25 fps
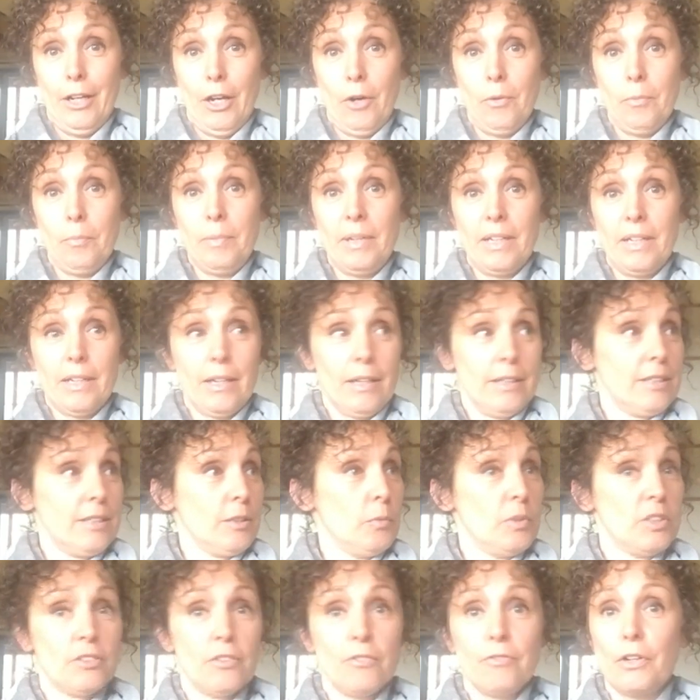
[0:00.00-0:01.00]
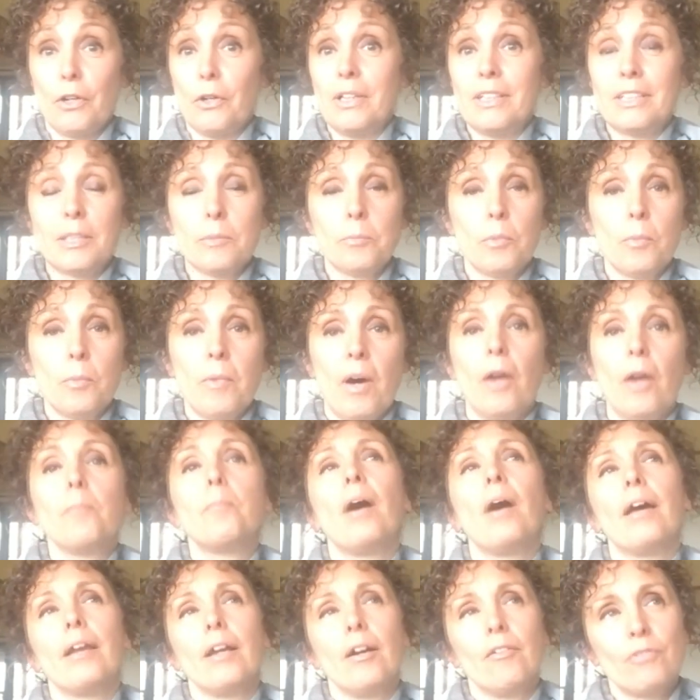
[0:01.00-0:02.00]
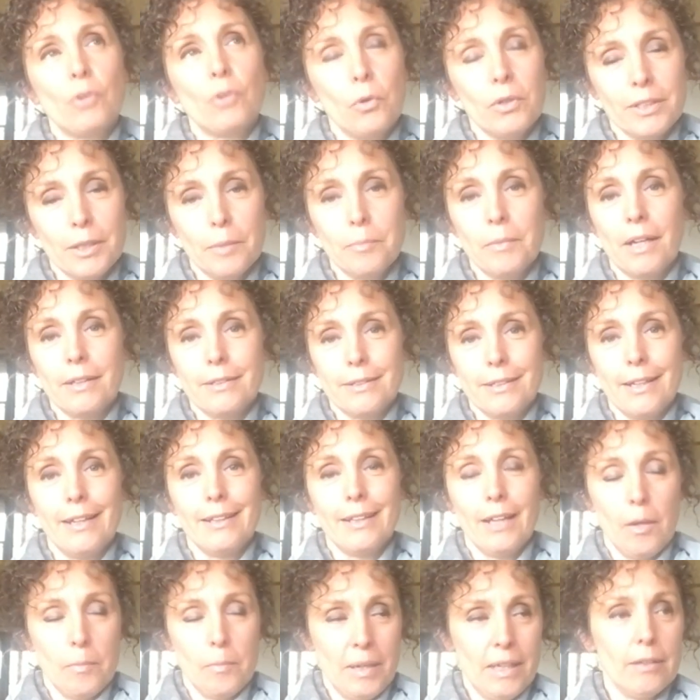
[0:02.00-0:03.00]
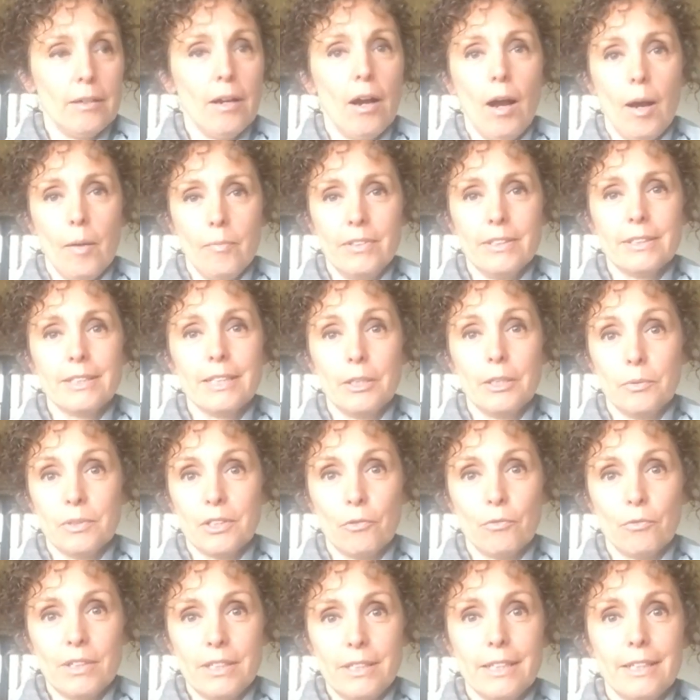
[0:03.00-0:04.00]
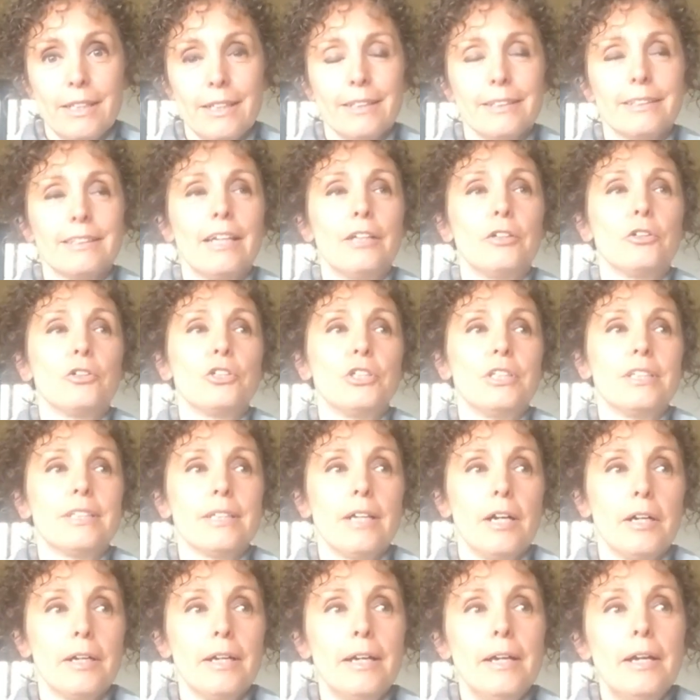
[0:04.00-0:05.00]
Because it was a very simple model. But of course, I'm not saying, obviously it was a ridiculous energy suck.